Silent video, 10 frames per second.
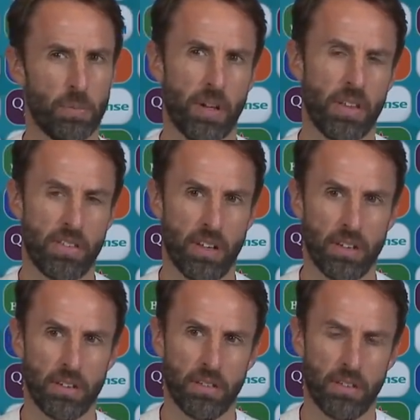but
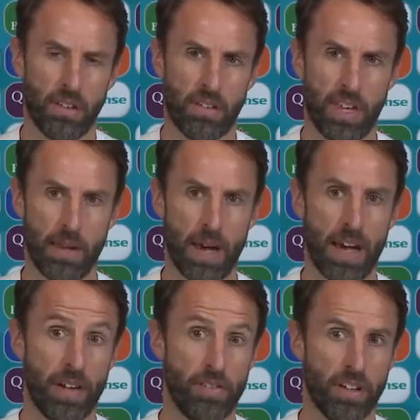until the team
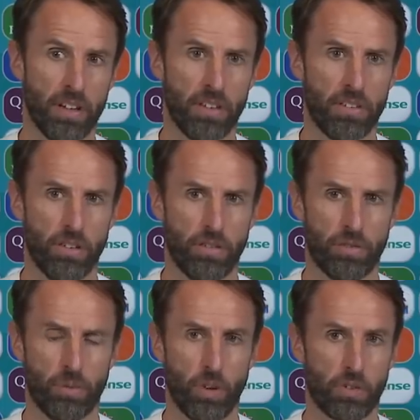have evidence
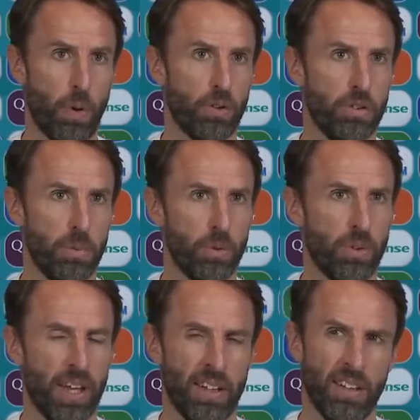of what's possible,
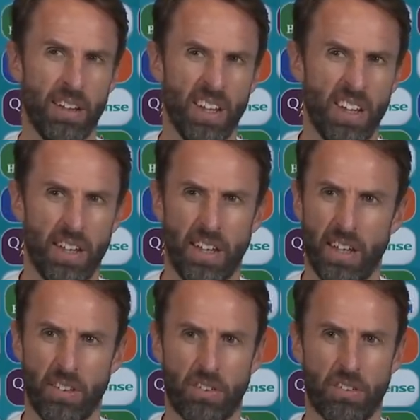then
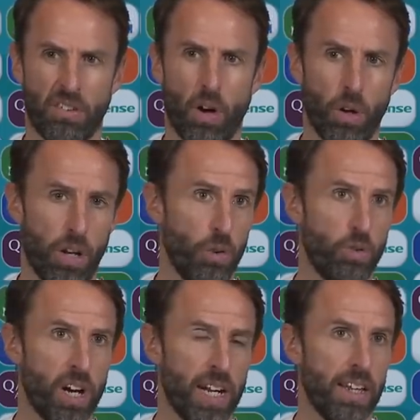it's hollow,
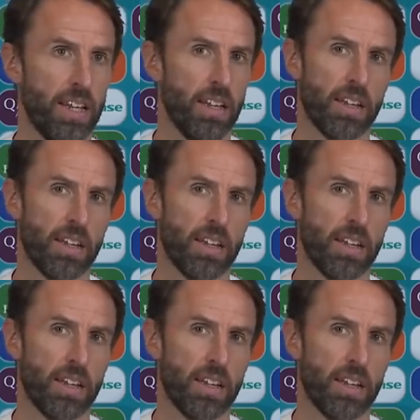really.